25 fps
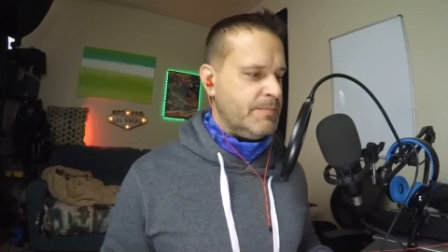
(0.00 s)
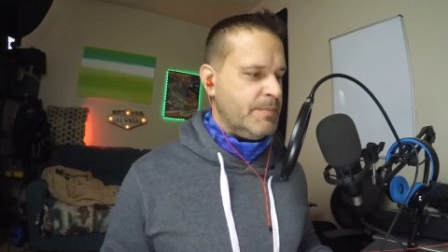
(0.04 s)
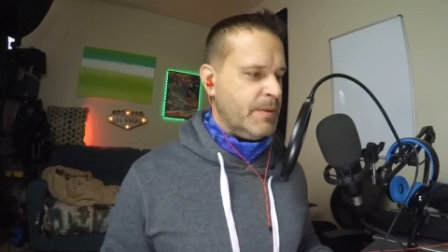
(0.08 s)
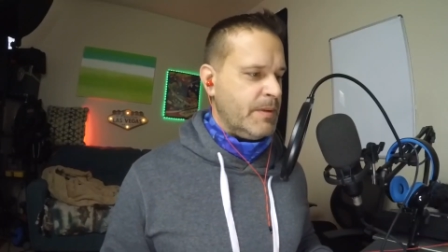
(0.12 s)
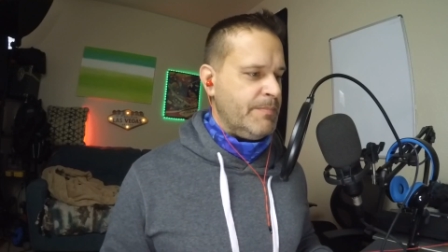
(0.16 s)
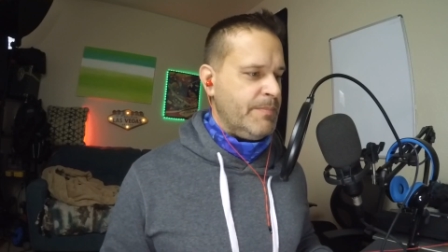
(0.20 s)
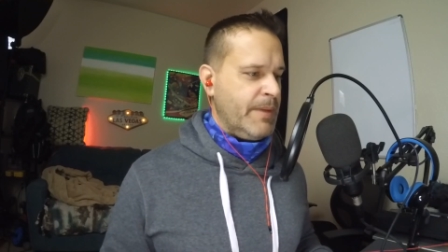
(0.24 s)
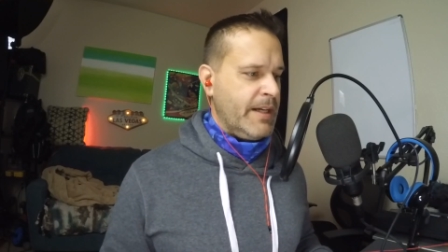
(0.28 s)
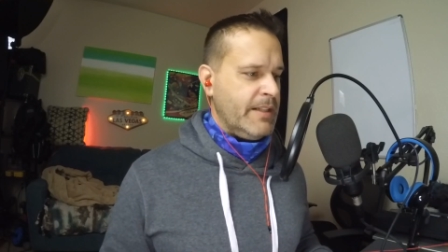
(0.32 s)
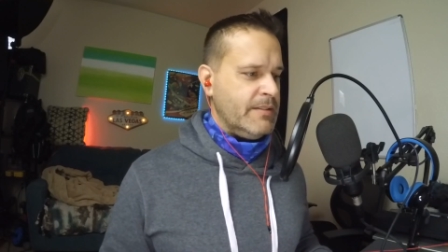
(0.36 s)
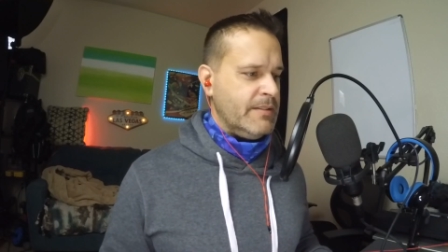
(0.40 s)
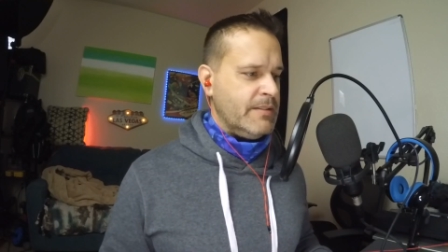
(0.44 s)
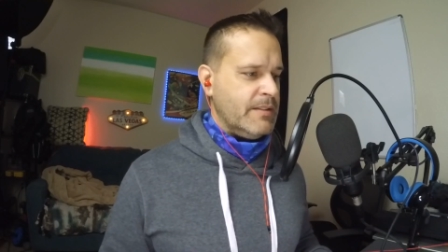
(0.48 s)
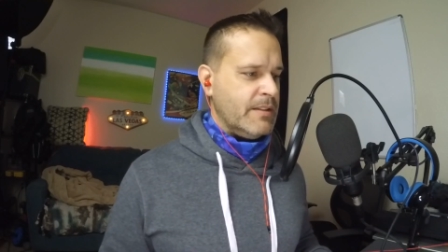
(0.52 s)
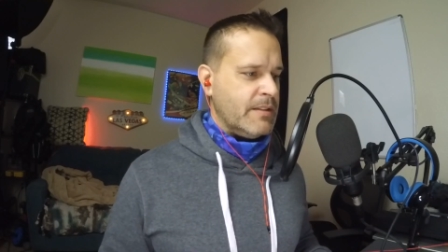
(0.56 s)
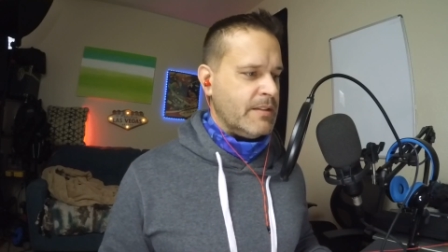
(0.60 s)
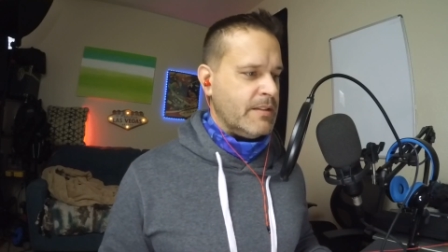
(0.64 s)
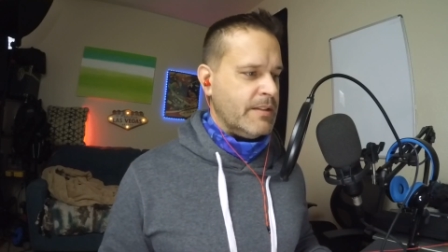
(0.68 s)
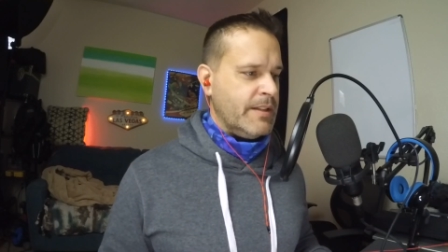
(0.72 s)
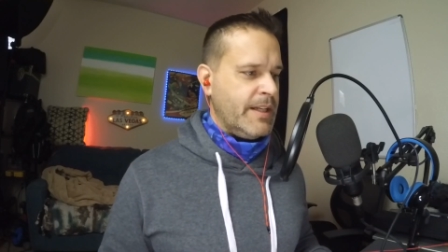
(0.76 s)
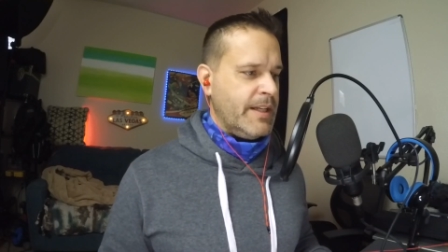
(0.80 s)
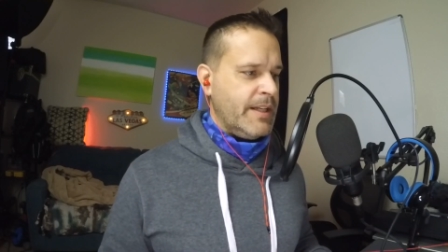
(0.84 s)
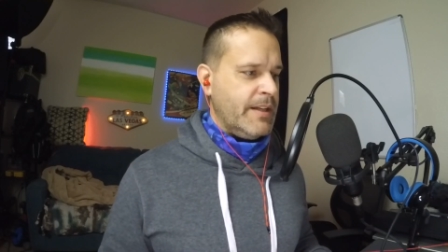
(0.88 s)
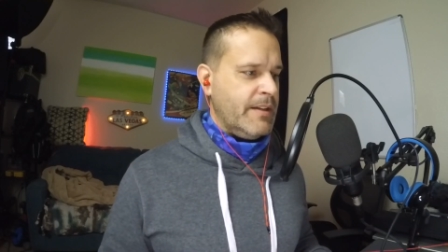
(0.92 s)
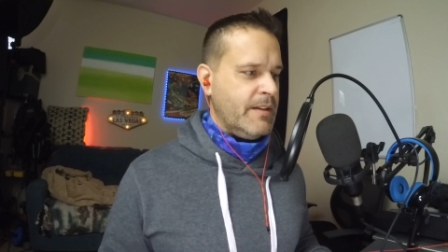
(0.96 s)
but
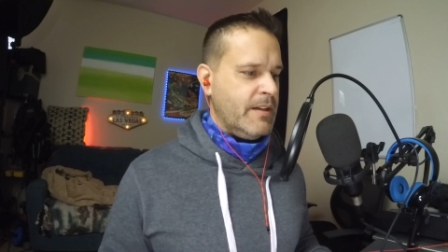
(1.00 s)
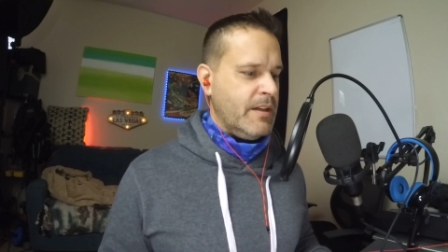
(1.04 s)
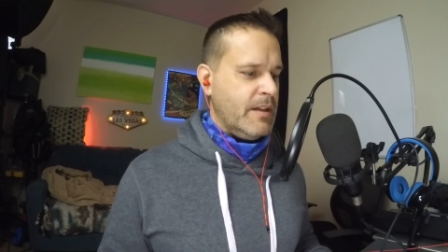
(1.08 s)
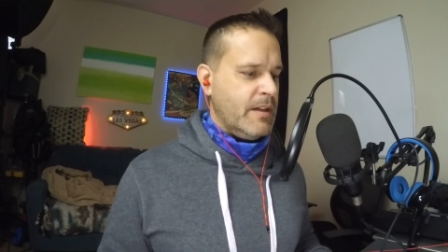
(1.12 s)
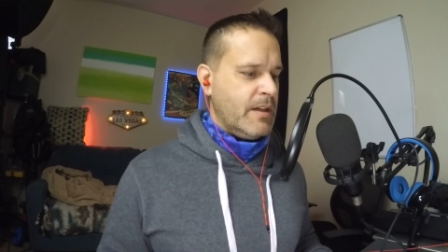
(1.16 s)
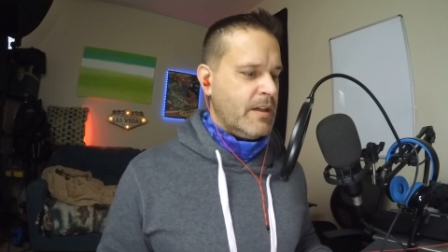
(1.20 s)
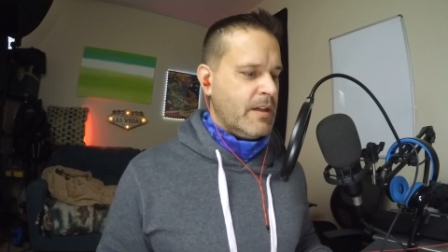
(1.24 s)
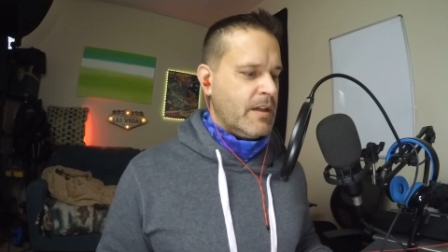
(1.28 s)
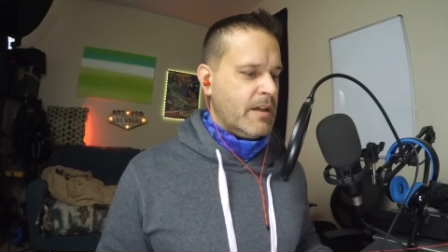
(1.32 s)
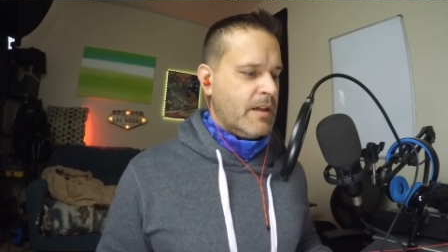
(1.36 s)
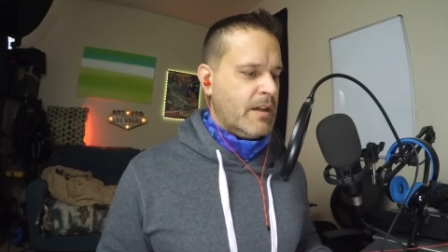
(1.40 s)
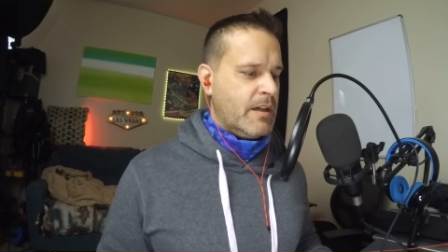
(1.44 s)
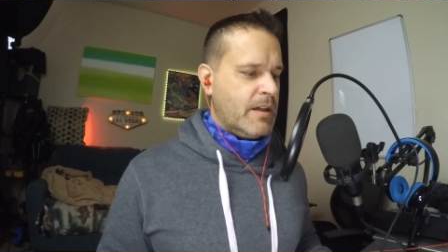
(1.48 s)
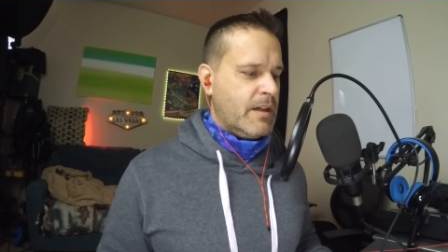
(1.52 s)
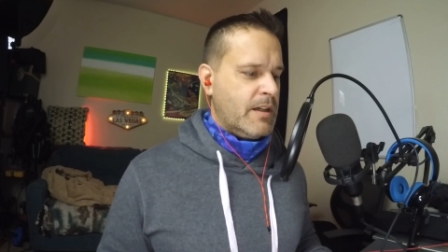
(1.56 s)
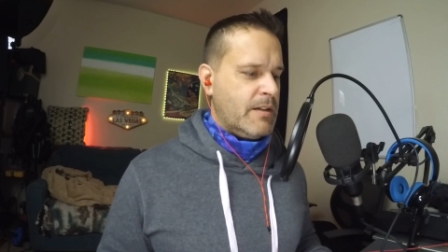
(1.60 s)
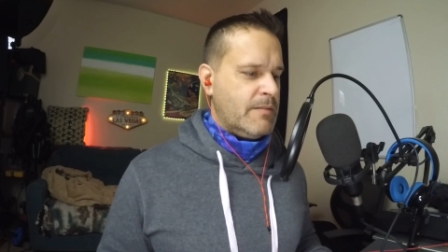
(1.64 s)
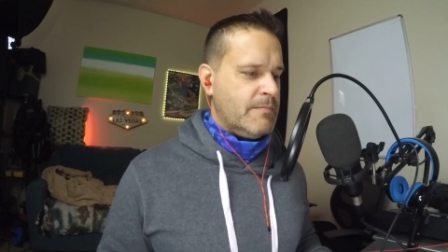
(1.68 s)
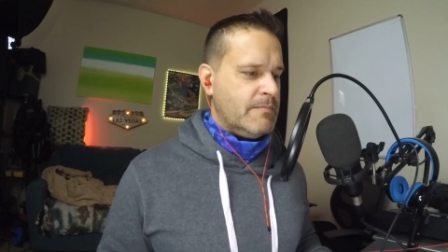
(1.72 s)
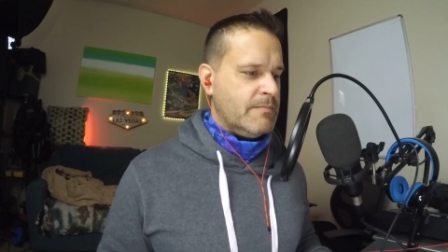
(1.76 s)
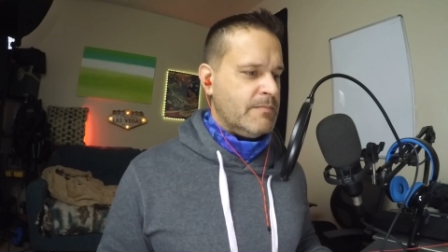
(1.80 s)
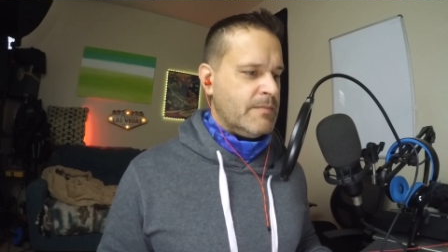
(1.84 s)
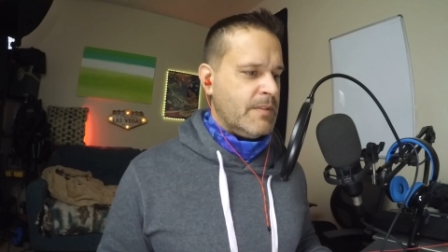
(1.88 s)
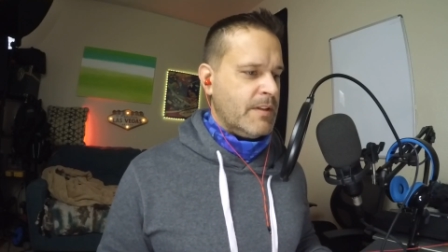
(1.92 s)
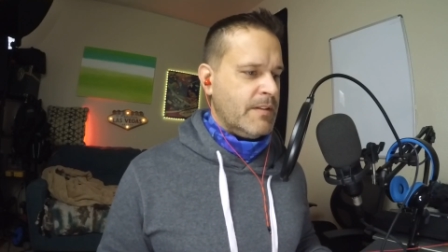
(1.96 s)
basically,
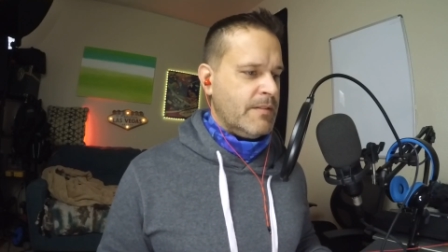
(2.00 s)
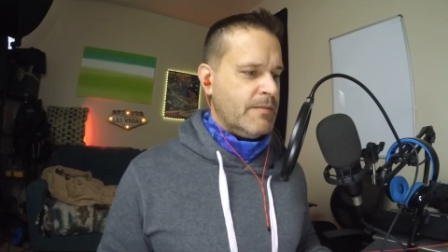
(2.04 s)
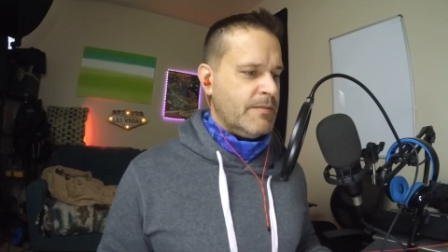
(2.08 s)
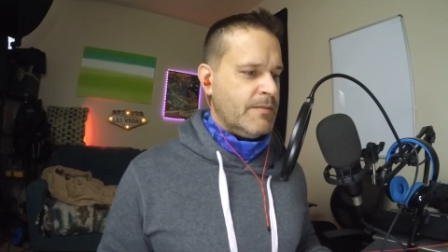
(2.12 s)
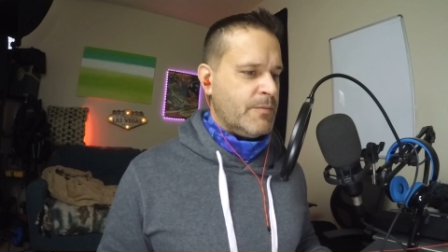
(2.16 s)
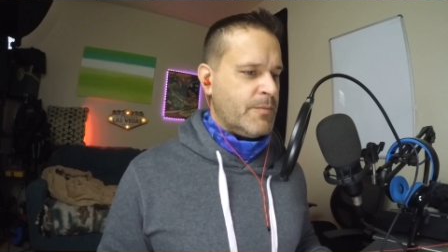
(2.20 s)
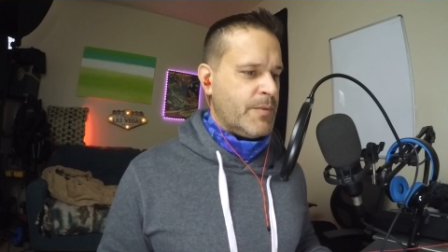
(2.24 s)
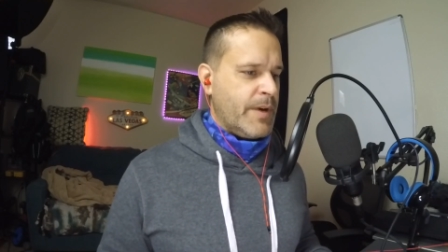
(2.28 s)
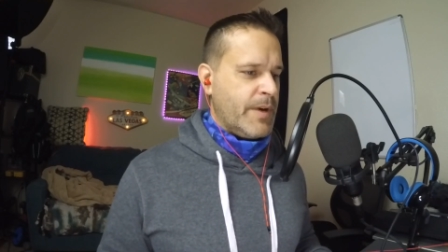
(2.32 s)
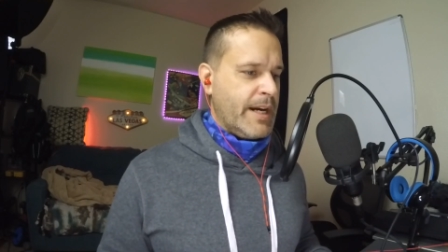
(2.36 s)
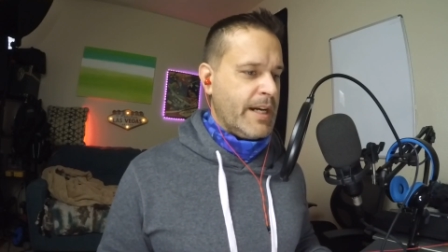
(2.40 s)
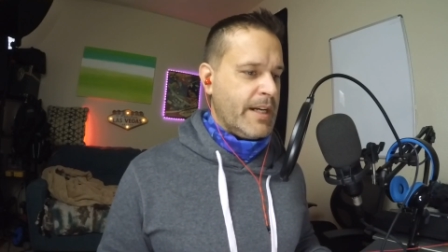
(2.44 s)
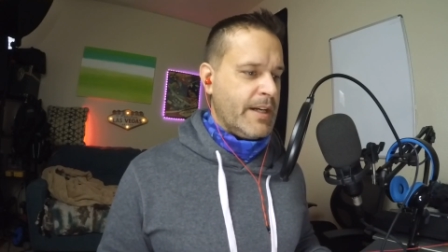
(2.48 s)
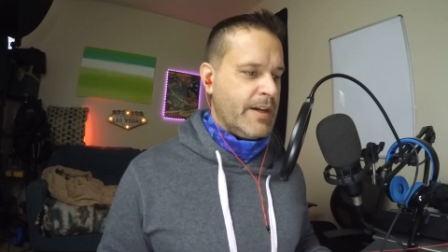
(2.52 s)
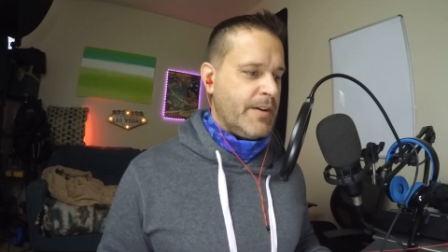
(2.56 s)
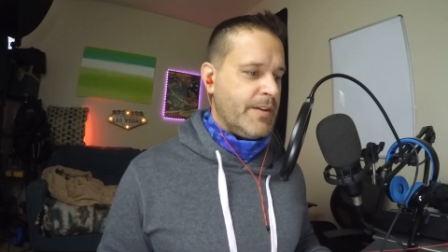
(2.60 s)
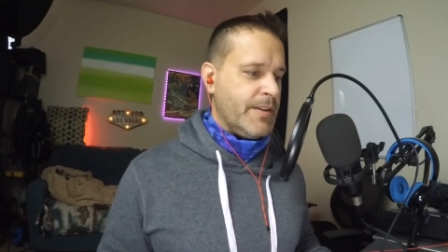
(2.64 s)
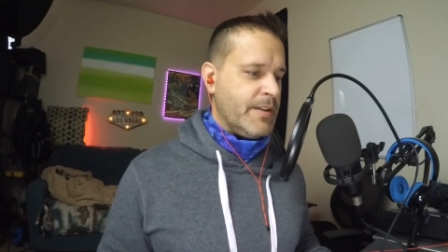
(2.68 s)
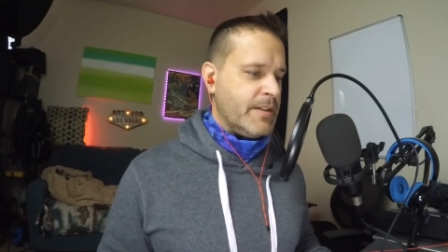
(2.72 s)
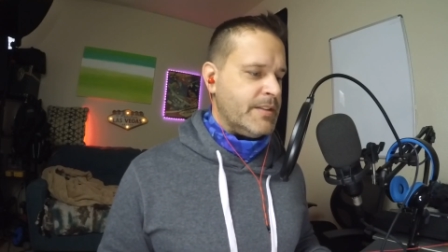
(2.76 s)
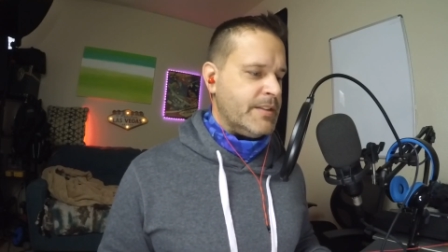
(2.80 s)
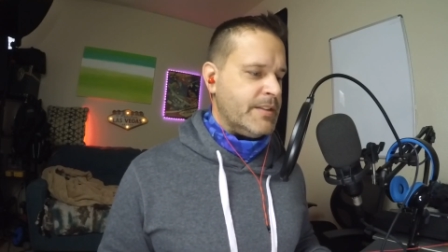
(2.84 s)
right near the